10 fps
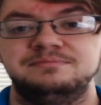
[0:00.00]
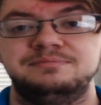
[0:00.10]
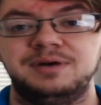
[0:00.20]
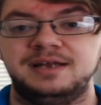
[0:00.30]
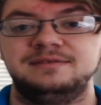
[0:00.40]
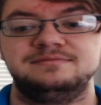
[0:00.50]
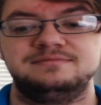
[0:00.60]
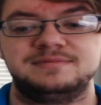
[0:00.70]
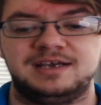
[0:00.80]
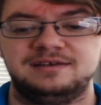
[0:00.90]
but
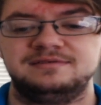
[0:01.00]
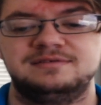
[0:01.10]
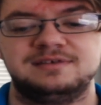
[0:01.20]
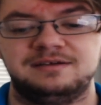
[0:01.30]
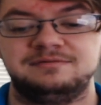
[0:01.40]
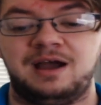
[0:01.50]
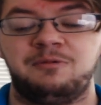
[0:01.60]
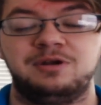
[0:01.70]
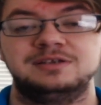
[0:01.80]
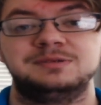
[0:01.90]
yeah, I, I
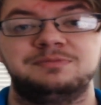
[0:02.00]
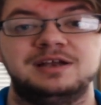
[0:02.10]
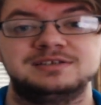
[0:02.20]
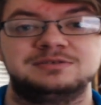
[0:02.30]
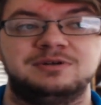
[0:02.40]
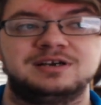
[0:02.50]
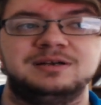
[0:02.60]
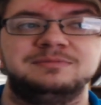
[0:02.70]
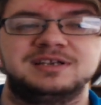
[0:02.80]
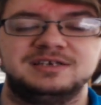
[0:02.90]
wanted some projects to work
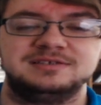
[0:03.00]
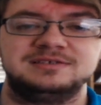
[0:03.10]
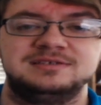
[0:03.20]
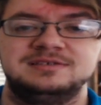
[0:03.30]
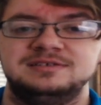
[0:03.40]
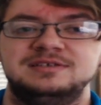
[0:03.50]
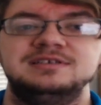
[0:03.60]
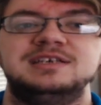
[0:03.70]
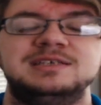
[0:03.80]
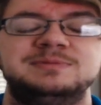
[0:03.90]
on because
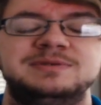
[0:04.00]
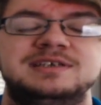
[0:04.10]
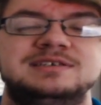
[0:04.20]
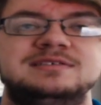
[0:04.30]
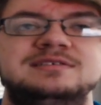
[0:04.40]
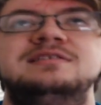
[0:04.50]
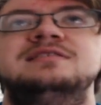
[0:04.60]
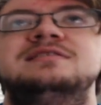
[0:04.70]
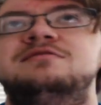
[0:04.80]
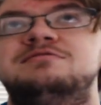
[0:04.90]
it's been
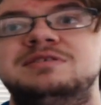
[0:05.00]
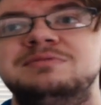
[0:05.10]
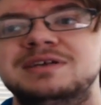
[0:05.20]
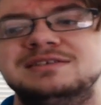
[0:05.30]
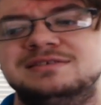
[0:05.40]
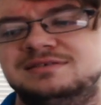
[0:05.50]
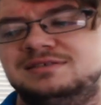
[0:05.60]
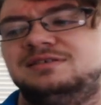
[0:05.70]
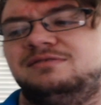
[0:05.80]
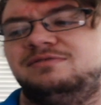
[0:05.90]
three weeks
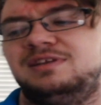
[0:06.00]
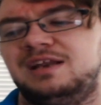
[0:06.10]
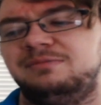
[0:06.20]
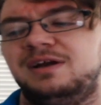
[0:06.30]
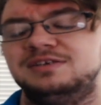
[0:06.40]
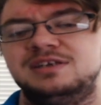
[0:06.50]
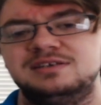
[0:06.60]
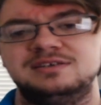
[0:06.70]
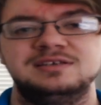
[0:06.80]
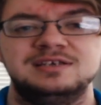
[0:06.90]
since I've really had a
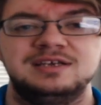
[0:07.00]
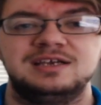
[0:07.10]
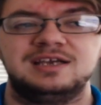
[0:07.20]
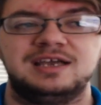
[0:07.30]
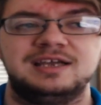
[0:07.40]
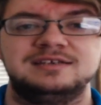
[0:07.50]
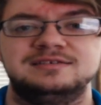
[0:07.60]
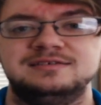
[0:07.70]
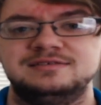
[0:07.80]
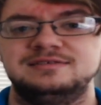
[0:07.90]
project, and
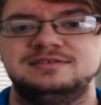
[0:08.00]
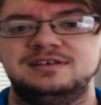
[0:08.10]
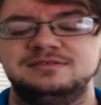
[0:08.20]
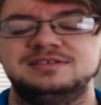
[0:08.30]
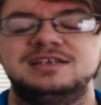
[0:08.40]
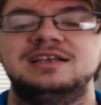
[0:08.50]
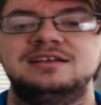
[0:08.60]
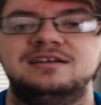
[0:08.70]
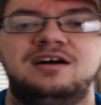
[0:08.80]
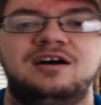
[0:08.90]
you know,
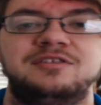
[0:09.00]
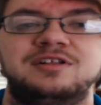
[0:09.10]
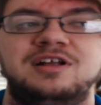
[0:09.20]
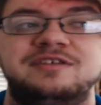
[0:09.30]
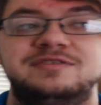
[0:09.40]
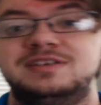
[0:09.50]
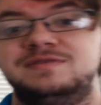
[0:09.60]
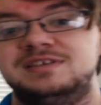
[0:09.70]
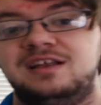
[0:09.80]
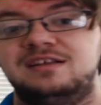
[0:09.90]
sitting on the clock for
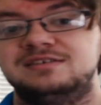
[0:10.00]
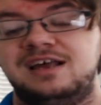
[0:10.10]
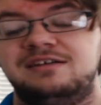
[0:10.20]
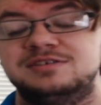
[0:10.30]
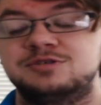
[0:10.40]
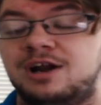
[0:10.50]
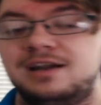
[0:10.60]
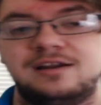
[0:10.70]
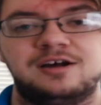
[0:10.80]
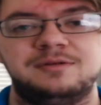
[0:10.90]
seventeen dollars an hour is great
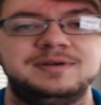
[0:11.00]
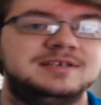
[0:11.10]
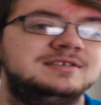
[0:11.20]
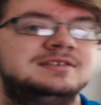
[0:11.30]
and all, but